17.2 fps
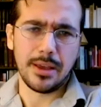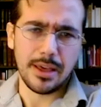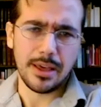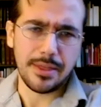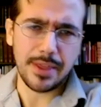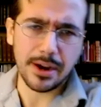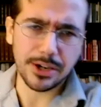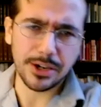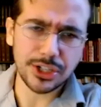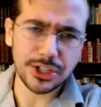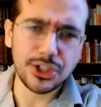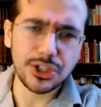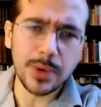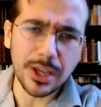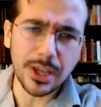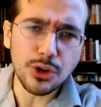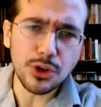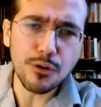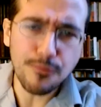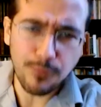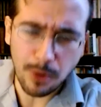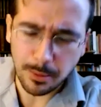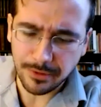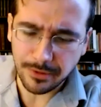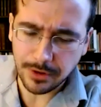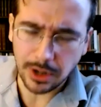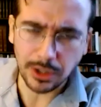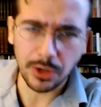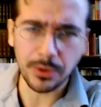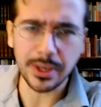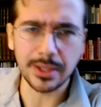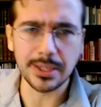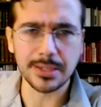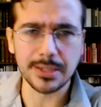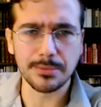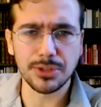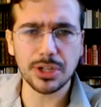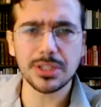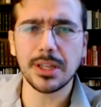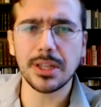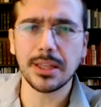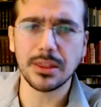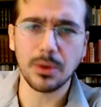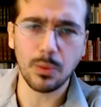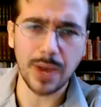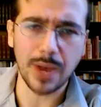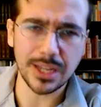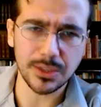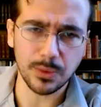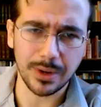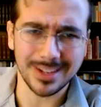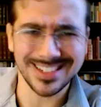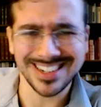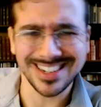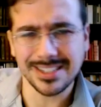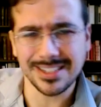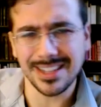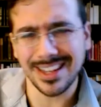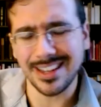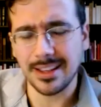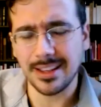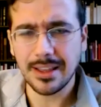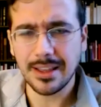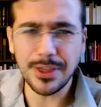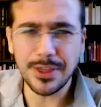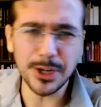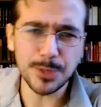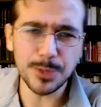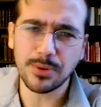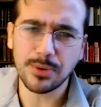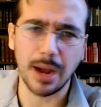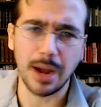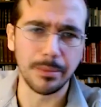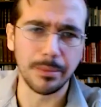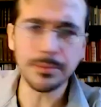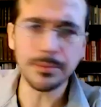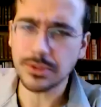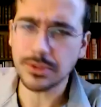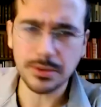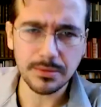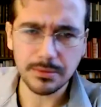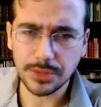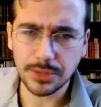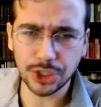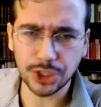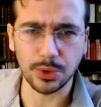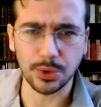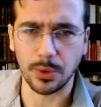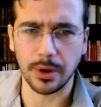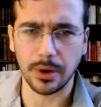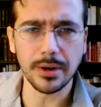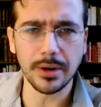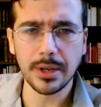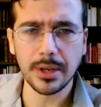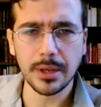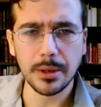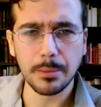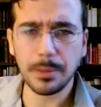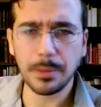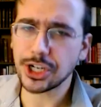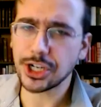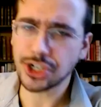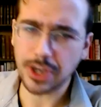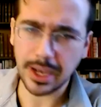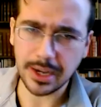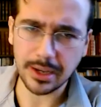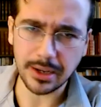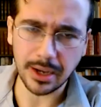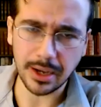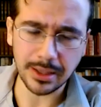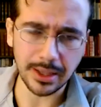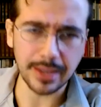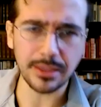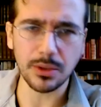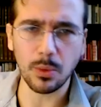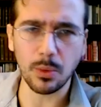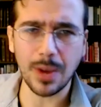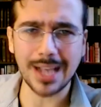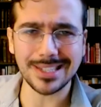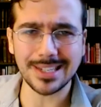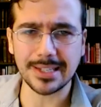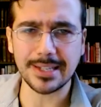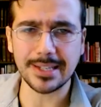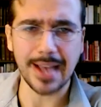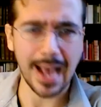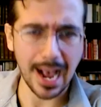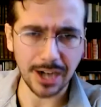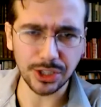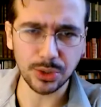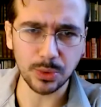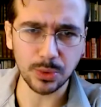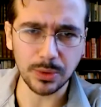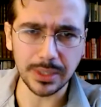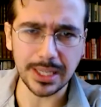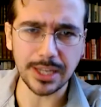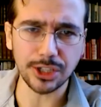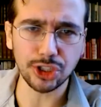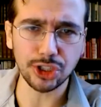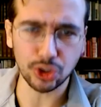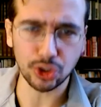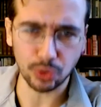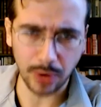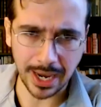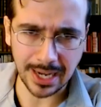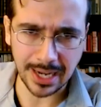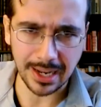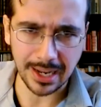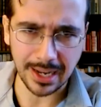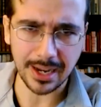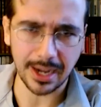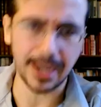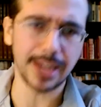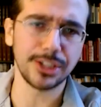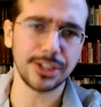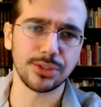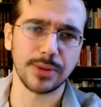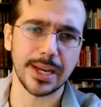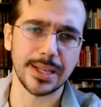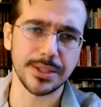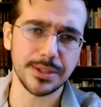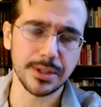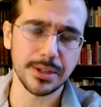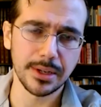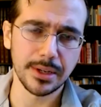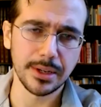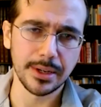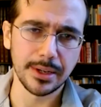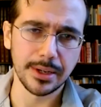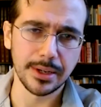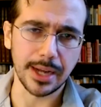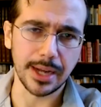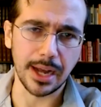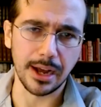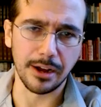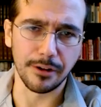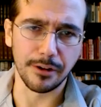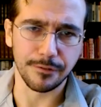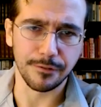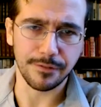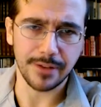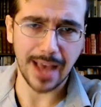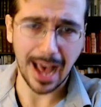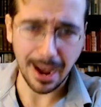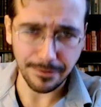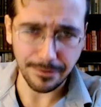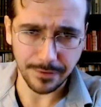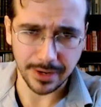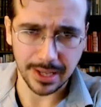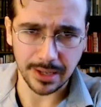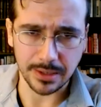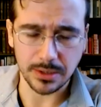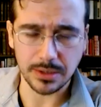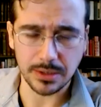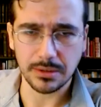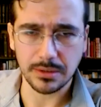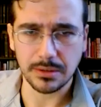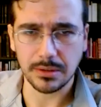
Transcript: they're just doing a new form of colonialism, just like the West was. And it's like, there's problems, sure, but China, unlike the West, is actually training cadres of Africans